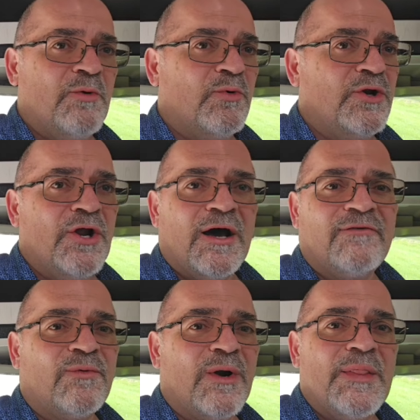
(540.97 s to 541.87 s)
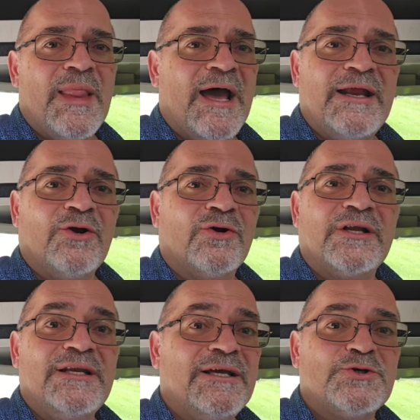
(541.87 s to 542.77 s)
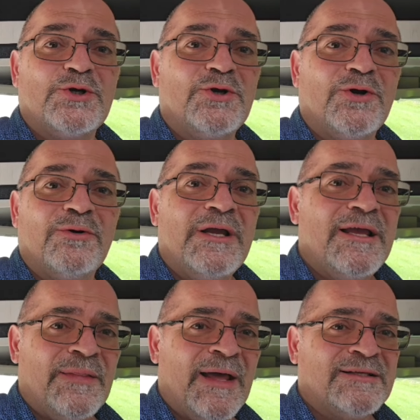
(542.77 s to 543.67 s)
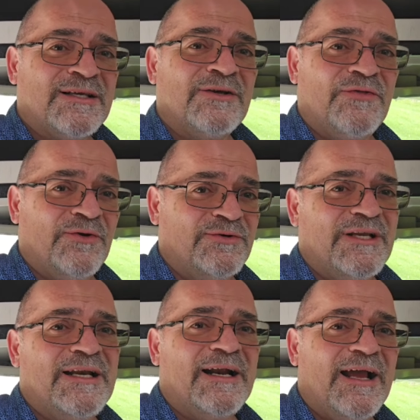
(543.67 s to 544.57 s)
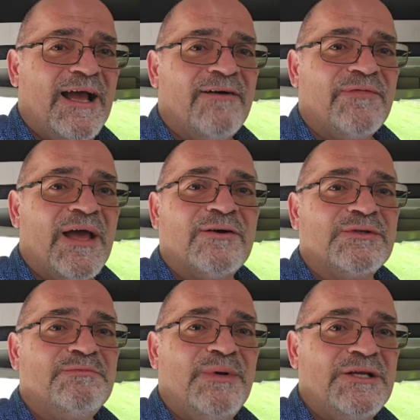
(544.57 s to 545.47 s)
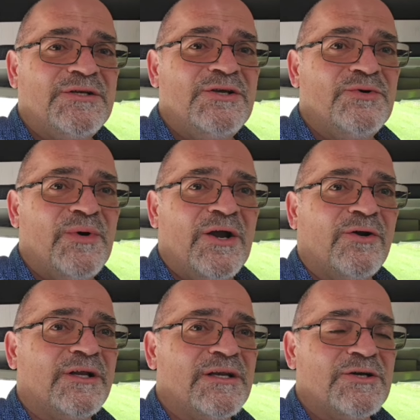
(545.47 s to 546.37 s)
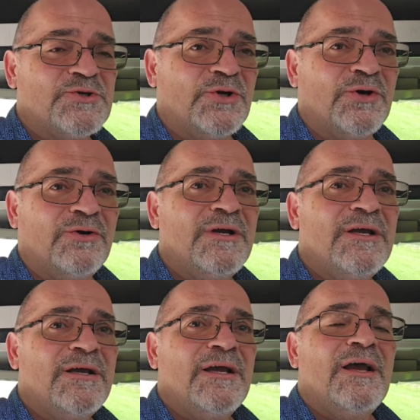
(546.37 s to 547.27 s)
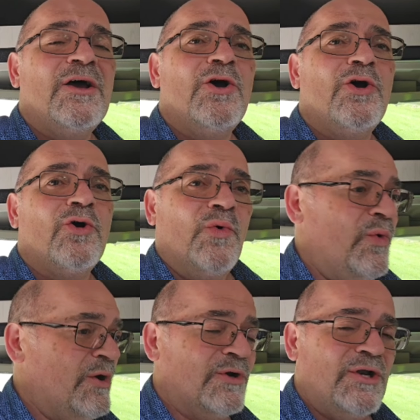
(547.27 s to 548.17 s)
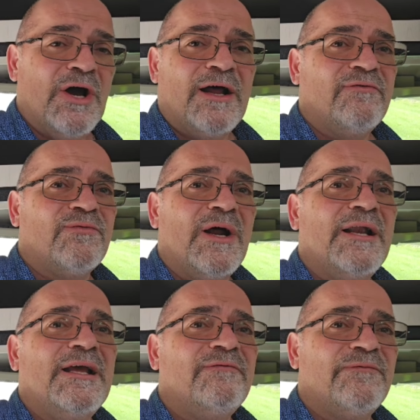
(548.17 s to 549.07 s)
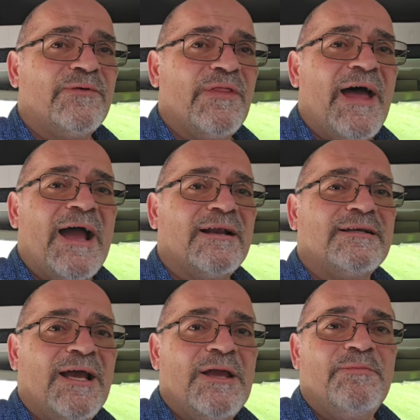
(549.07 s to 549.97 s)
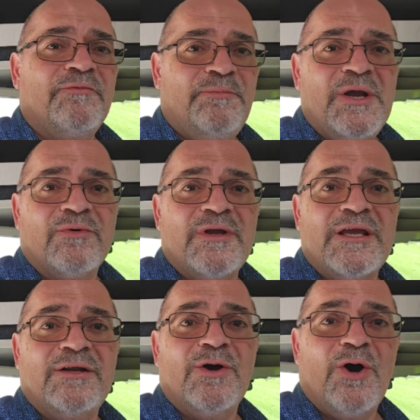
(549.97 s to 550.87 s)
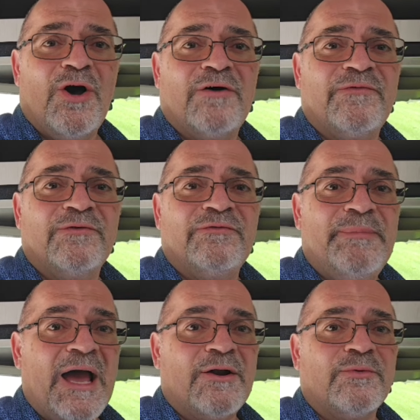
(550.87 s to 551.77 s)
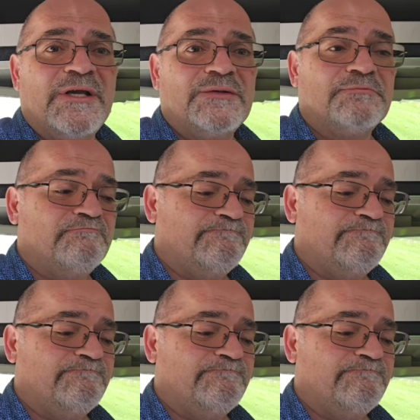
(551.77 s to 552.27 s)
would not have run that air conditioner. That's a 13,500 BTU air conditioner. We would not have run it for that type of period off of batteries.